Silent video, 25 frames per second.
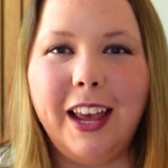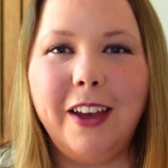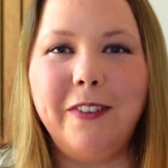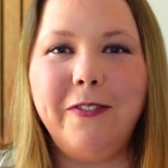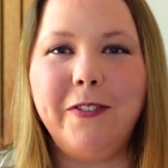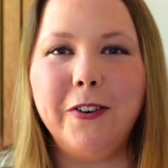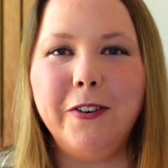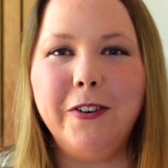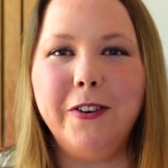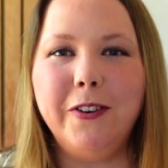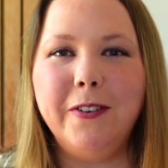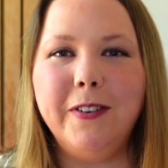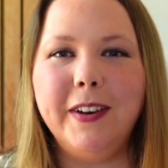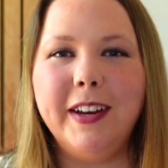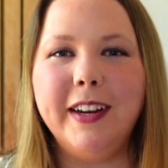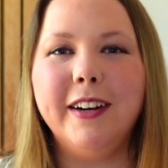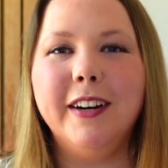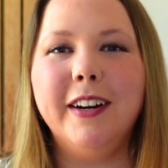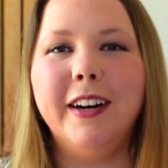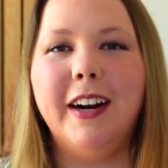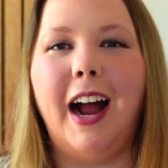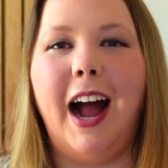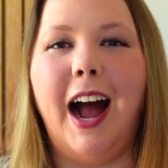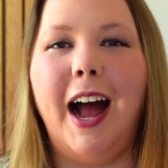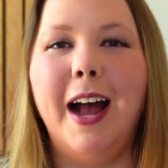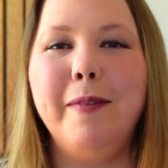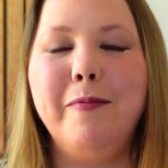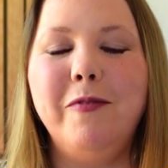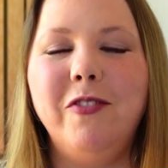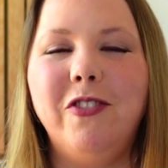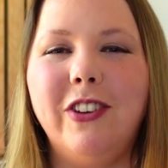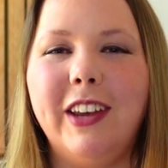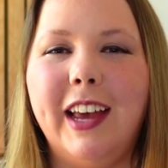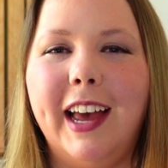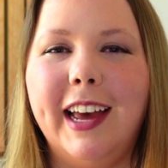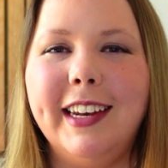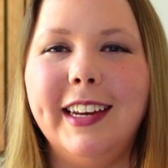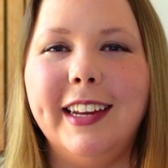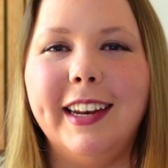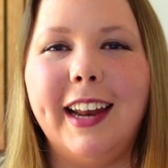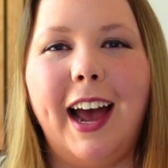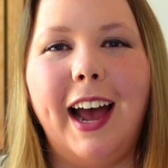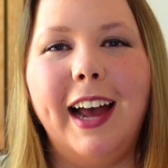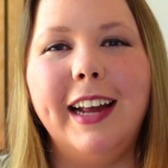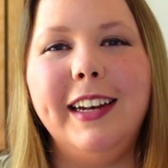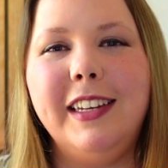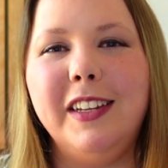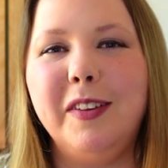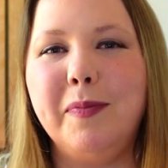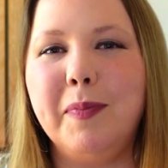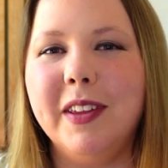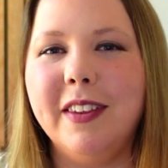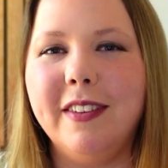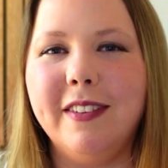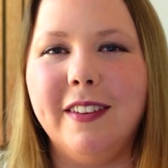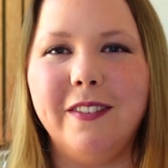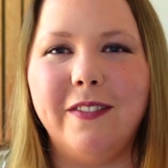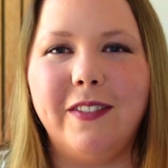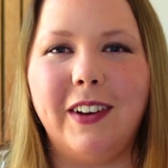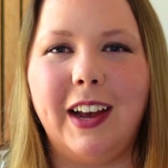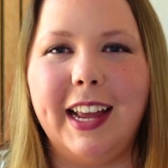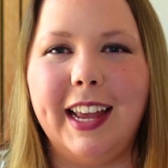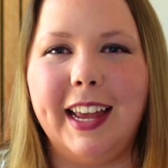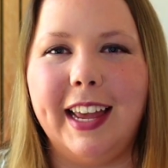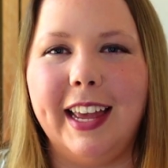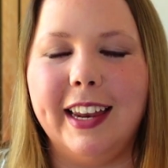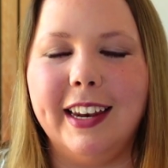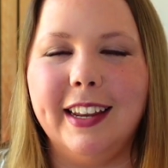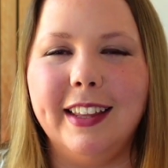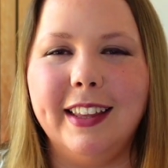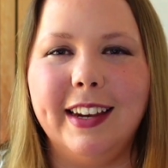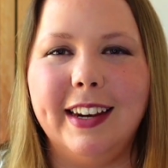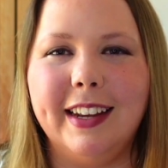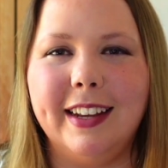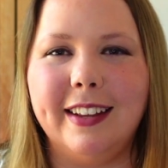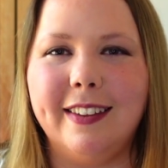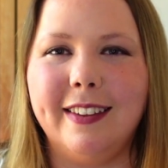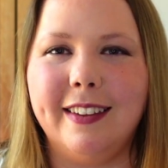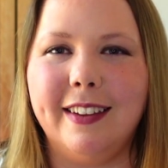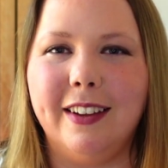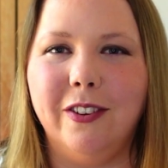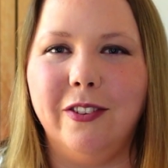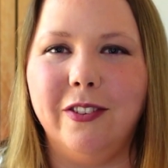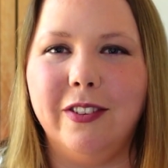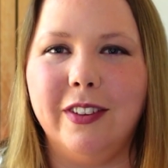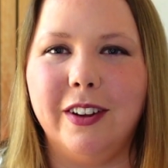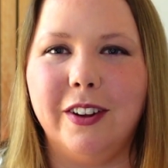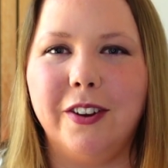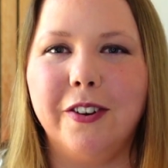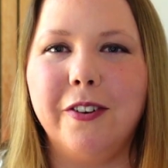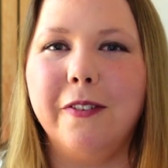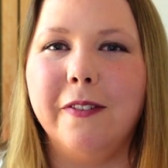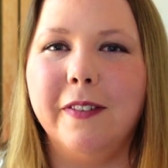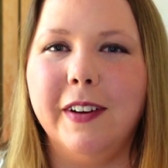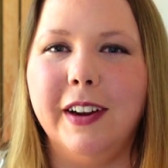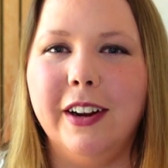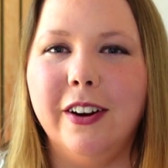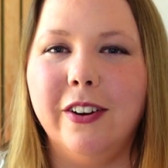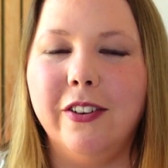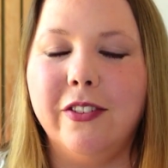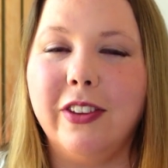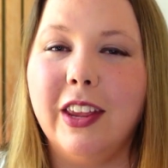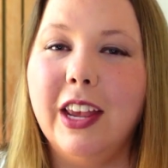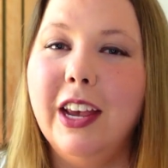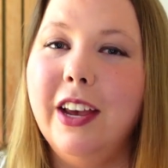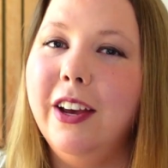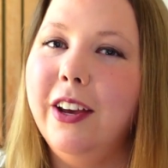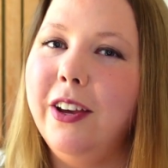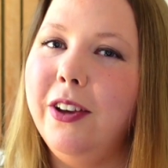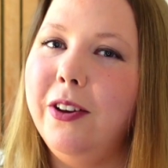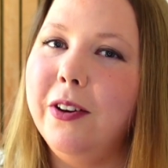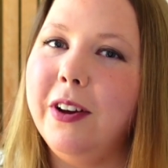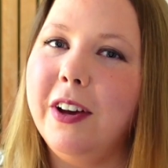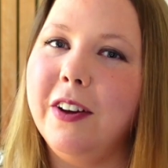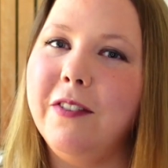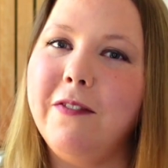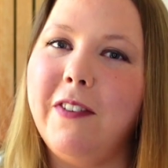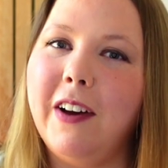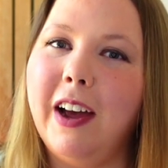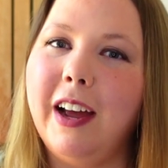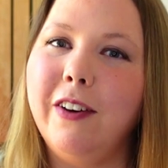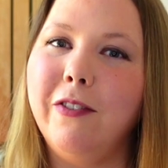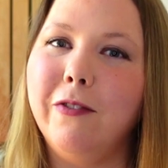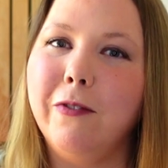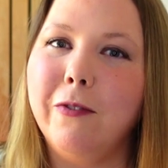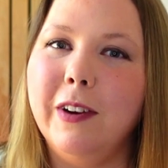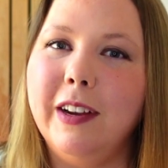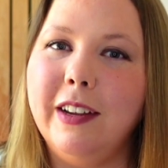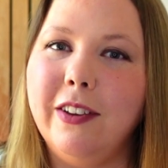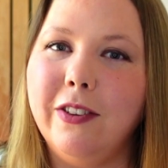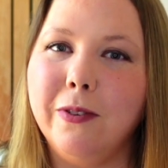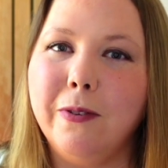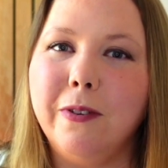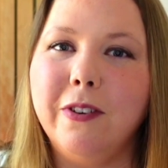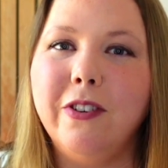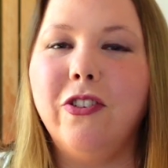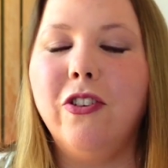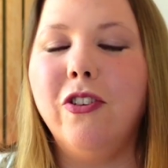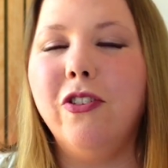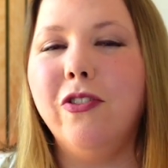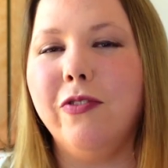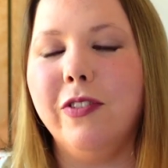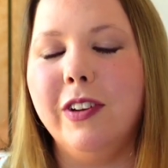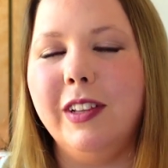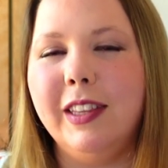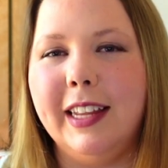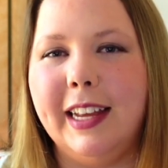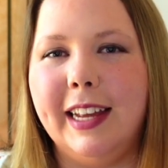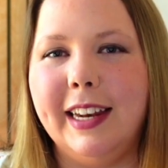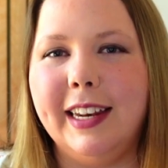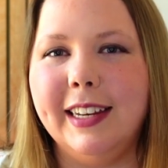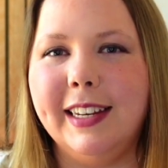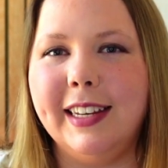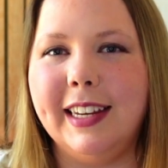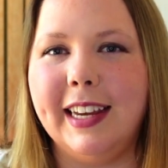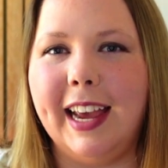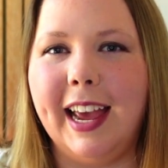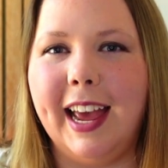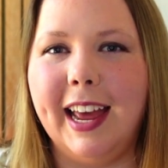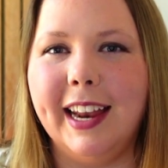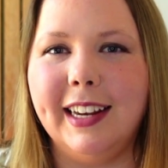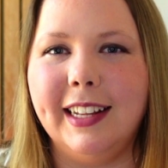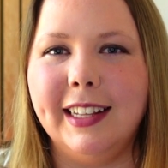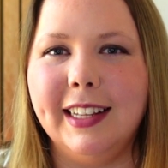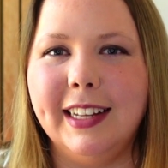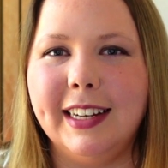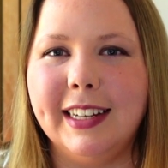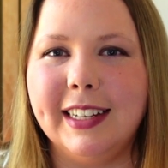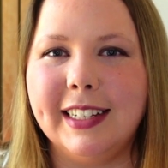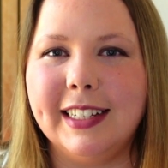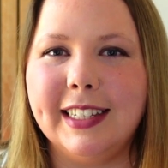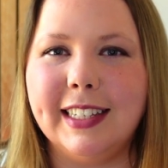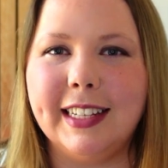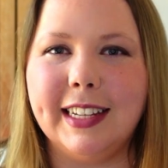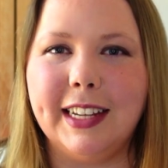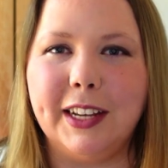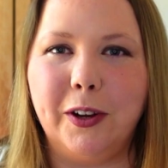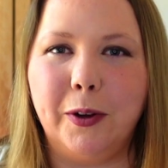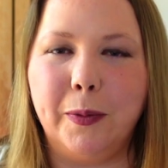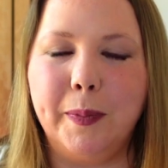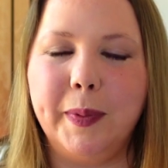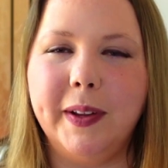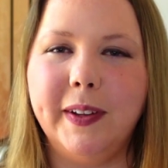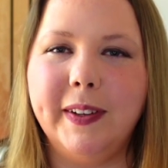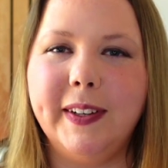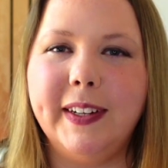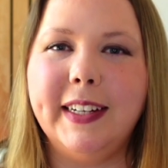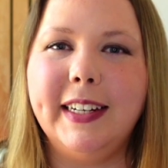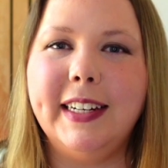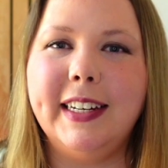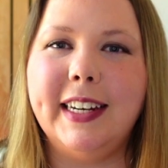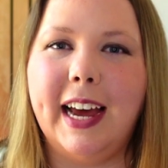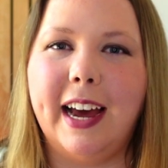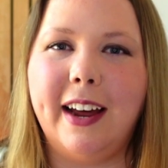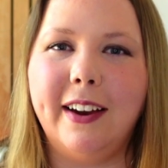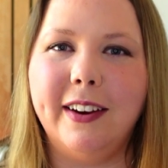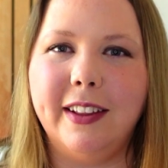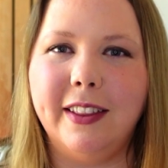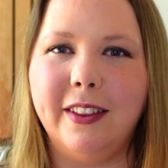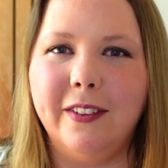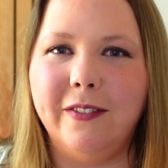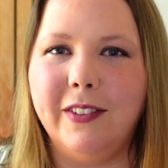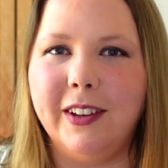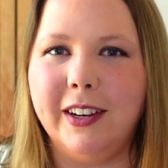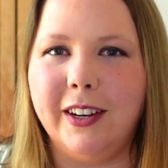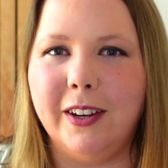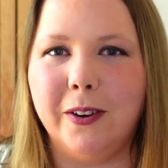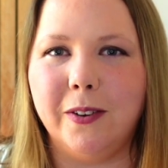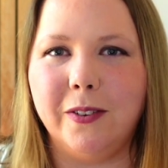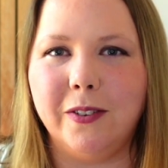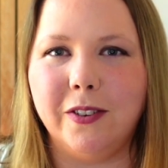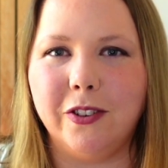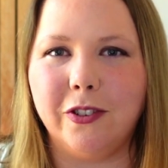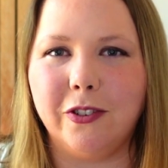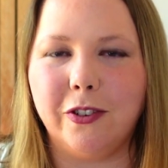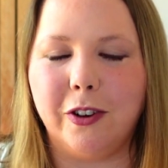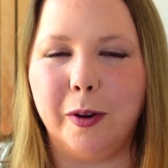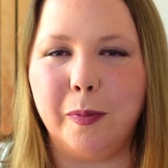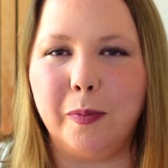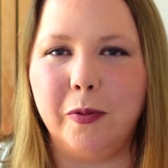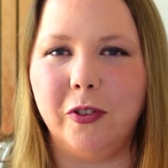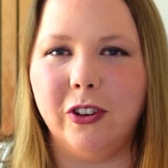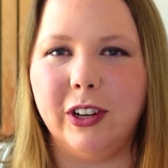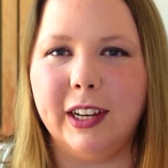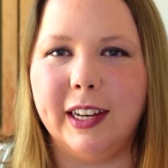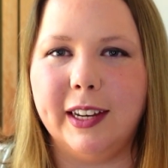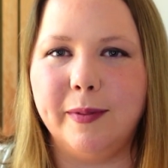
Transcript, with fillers: If you're new here, I'm Jen and I demystify analytic skills and careers. You can find resources related to analytics skill building down in the video description.